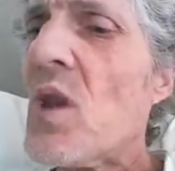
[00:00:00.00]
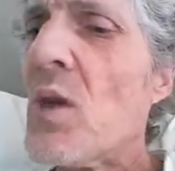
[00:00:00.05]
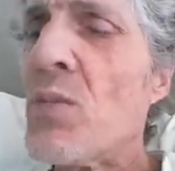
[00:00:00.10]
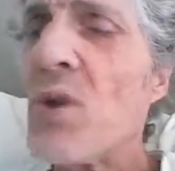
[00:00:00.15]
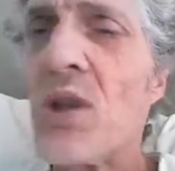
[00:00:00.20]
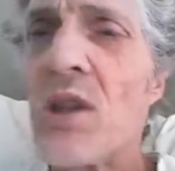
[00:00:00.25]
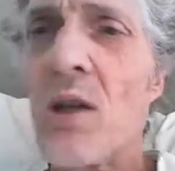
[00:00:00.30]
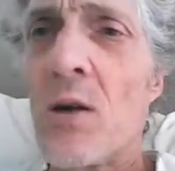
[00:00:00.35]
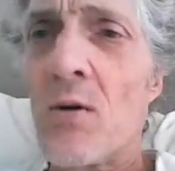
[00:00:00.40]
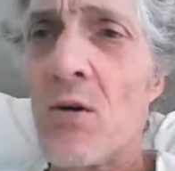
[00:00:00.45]

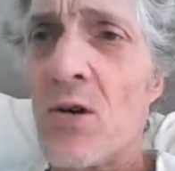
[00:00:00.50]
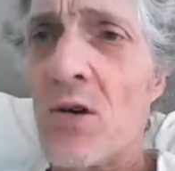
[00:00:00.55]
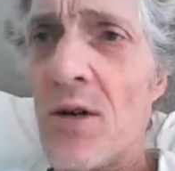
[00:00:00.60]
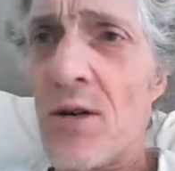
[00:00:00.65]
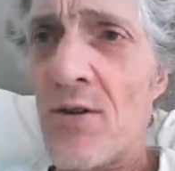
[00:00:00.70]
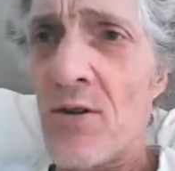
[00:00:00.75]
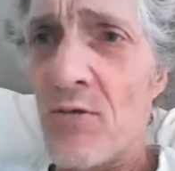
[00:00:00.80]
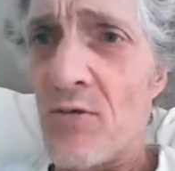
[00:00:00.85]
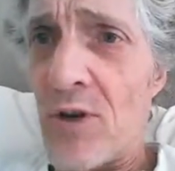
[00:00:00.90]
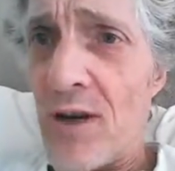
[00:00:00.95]
But there were
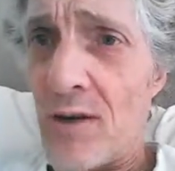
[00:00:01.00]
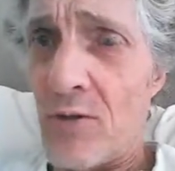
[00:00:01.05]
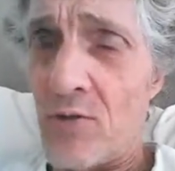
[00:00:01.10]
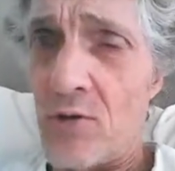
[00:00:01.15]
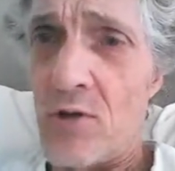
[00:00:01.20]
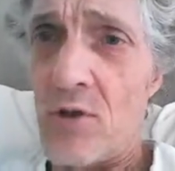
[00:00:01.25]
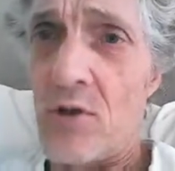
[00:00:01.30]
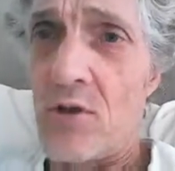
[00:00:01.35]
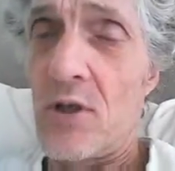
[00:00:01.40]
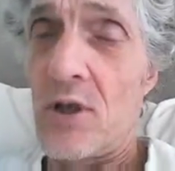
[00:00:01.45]
other
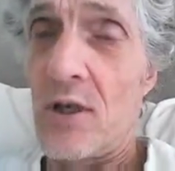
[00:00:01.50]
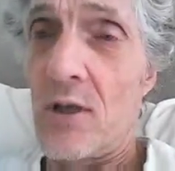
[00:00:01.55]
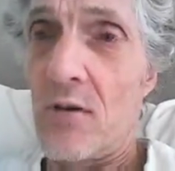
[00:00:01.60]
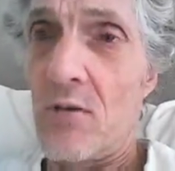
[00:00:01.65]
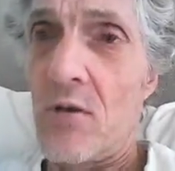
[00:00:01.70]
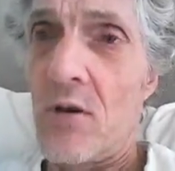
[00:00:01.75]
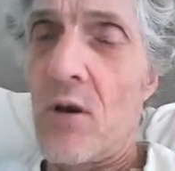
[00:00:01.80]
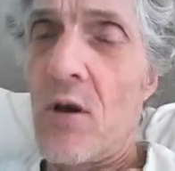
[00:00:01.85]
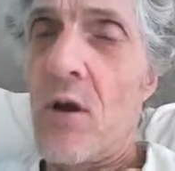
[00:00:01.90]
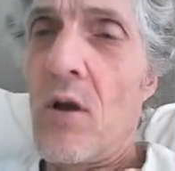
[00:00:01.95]
routes that
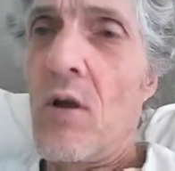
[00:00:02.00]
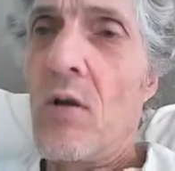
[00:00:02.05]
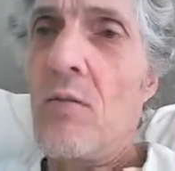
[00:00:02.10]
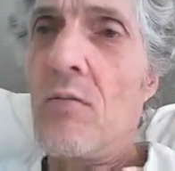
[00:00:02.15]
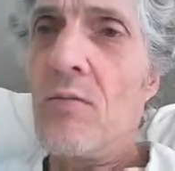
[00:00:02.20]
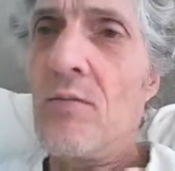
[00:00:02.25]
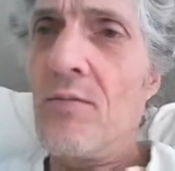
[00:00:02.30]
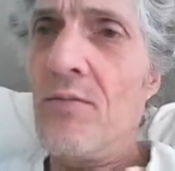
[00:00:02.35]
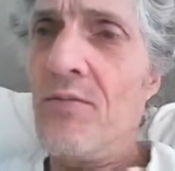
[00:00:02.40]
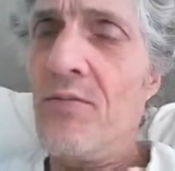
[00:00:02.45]

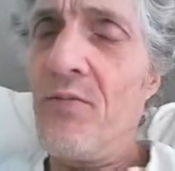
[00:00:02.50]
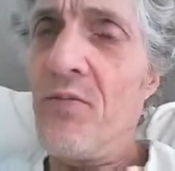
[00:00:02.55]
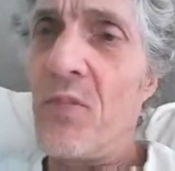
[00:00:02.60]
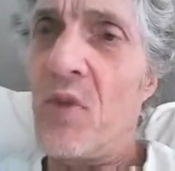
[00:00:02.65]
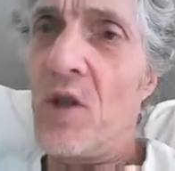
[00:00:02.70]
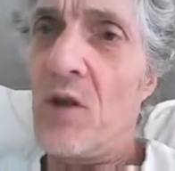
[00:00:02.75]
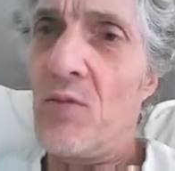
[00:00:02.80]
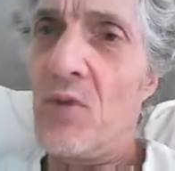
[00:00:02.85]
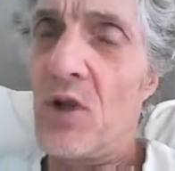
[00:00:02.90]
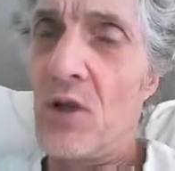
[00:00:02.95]

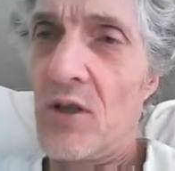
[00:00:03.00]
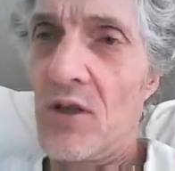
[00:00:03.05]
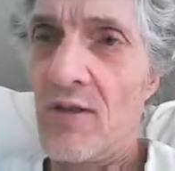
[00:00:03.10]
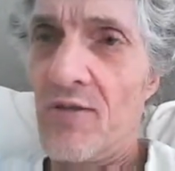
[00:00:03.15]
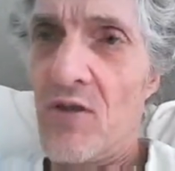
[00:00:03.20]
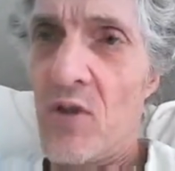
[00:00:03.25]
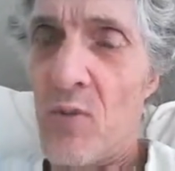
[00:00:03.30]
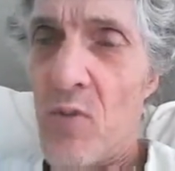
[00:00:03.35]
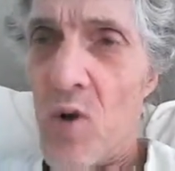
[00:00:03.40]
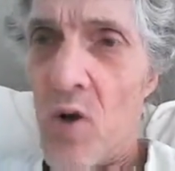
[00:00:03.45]
he
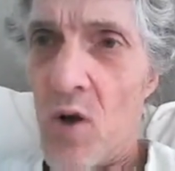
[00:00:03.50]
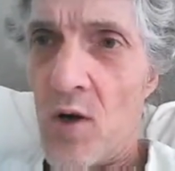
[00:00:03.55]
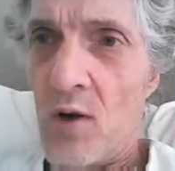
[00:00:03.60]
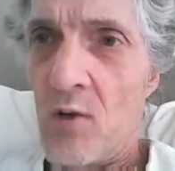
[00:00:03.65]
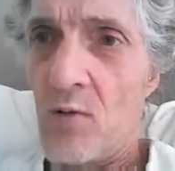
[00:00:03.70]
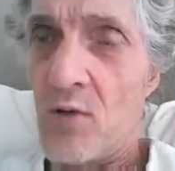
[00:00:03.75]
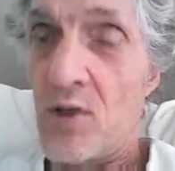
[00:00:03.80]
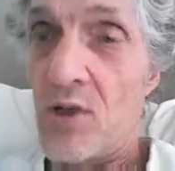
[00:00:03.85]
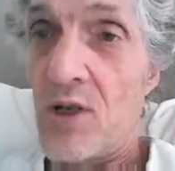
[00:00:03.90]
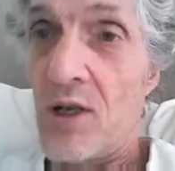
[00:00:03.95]
believed the body
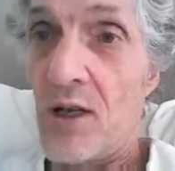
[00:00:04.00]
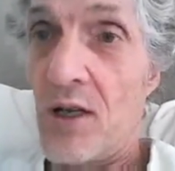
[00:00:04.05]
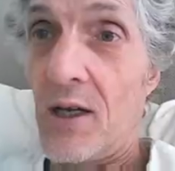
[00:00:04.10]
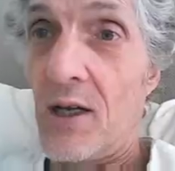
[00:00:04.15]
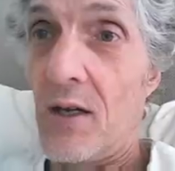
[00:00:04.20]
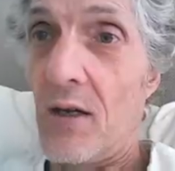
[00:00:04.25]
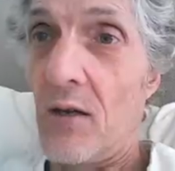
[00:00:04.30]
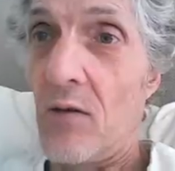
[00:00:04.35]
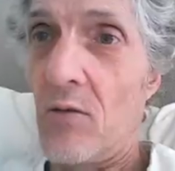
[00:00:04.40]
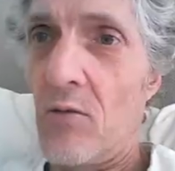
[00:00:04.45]
was
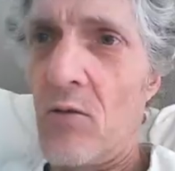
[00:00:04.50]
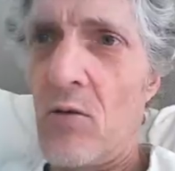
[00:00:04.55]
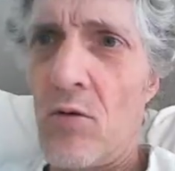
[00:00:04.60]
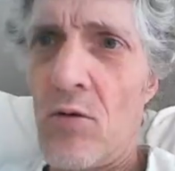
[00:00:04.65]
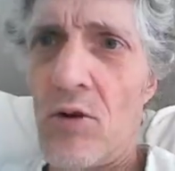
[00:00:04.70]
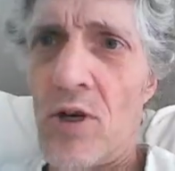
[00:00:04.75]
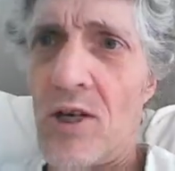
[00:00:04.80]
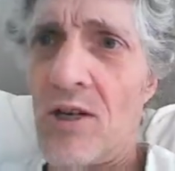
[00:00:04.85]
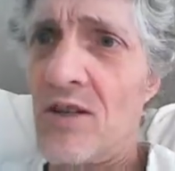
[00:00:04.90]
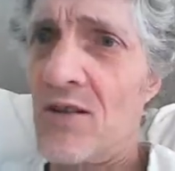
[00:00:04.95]
taking,
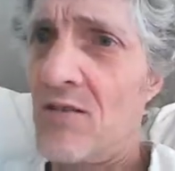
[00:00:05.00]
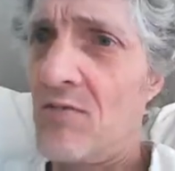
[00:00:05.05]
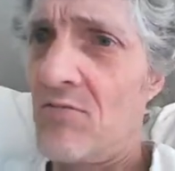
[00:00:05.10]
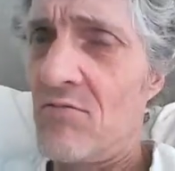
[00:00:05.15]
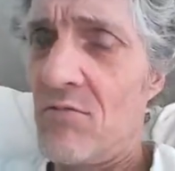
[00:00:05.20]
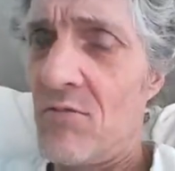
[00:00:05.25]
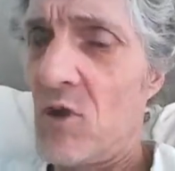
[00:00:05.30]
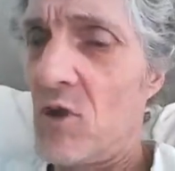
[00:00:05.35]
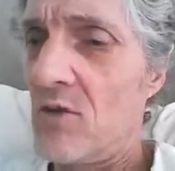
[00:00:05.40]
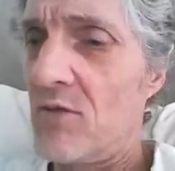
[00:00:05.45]
or any
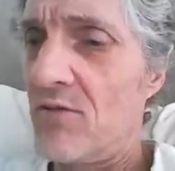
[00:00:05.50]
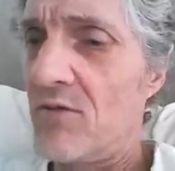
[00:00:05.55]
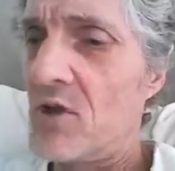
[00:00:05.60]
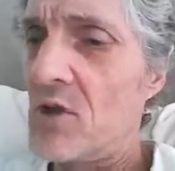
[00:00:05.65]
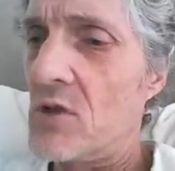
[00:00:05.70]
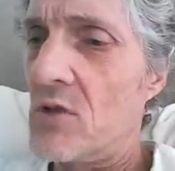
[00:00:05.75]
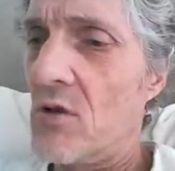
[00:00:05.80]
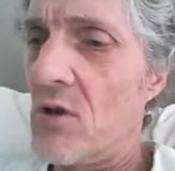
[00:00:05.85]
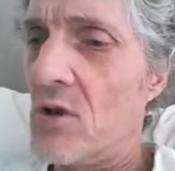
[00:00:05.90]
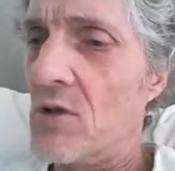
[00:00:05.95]

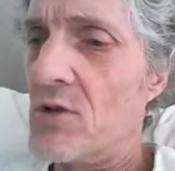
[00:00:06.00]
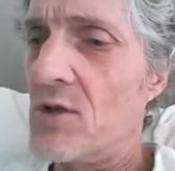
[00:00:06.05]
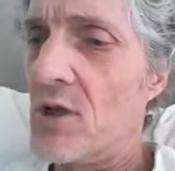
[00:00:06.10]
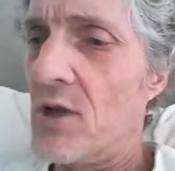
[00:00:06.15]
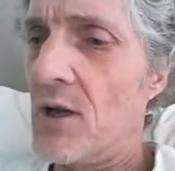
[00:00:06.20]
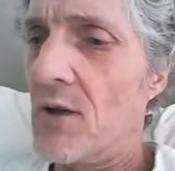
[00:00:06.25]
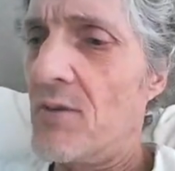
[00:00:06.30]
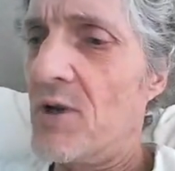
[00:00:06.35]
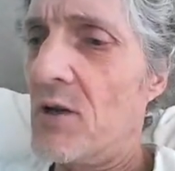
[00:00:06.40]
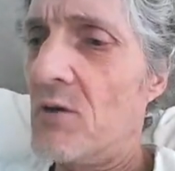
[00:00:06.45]

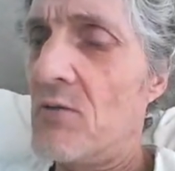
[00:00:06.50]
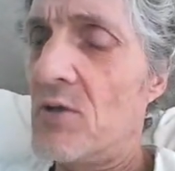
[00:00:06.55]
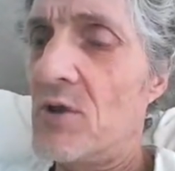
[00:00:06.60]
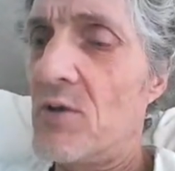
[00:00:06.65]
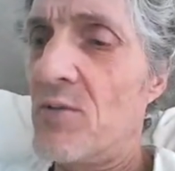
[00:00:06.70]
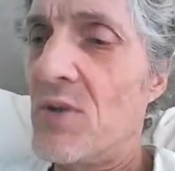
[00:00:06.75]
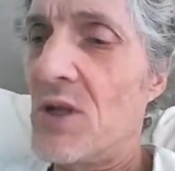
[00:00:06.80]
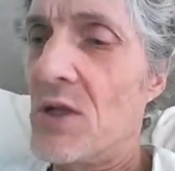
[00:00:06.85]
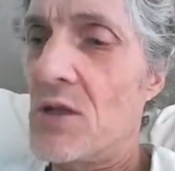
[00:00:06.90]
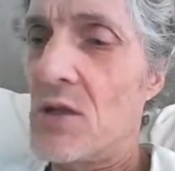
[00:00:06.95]
physiology. I mean, it was
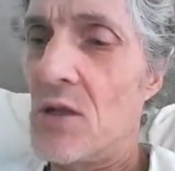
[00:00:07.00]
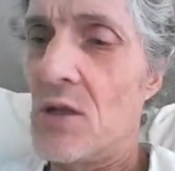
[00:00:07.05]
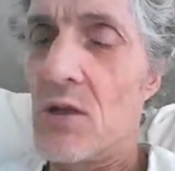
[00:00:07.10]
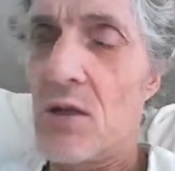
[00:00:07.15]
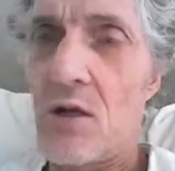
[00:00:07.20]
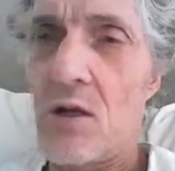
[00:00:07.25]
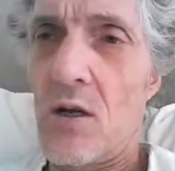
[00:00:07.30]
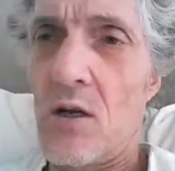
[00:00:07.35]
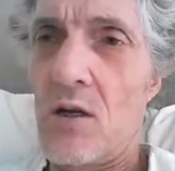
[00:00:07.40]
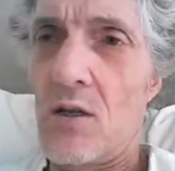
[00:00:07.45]
amazing
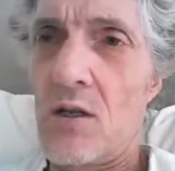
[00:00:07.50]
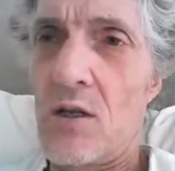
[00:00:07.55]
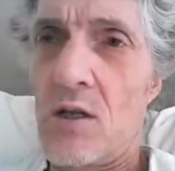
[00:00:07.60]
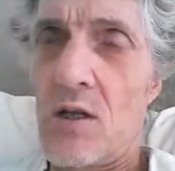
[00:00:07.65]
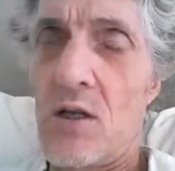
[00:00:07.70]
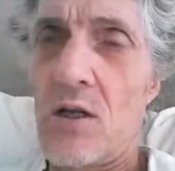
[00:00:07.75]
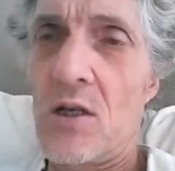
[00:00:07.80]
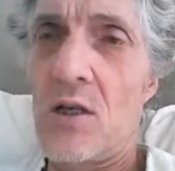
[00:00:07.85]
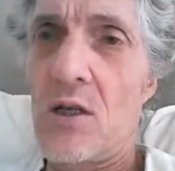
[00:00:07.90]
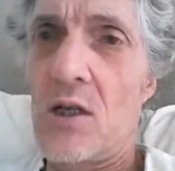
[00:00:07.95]
the kind of
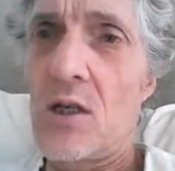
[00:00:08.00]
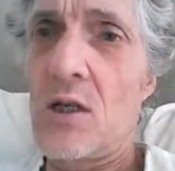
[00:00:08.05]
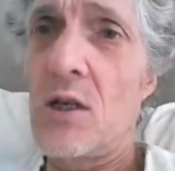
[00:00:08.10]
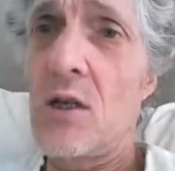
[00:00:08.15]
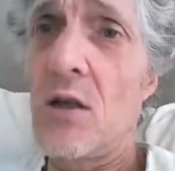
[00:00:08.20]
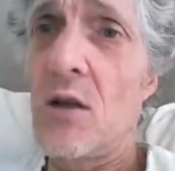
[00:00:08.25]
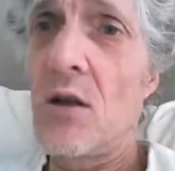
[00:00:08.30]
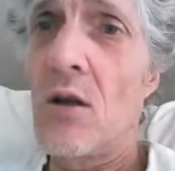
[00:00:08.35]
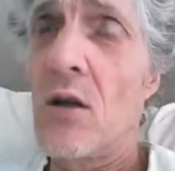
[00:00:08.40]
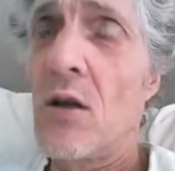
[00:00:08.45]
studies he
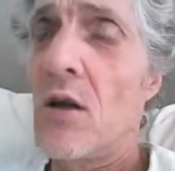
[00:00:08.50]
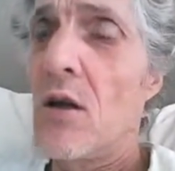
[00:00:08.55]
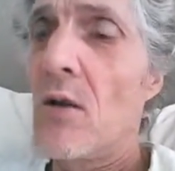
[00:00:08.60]
did,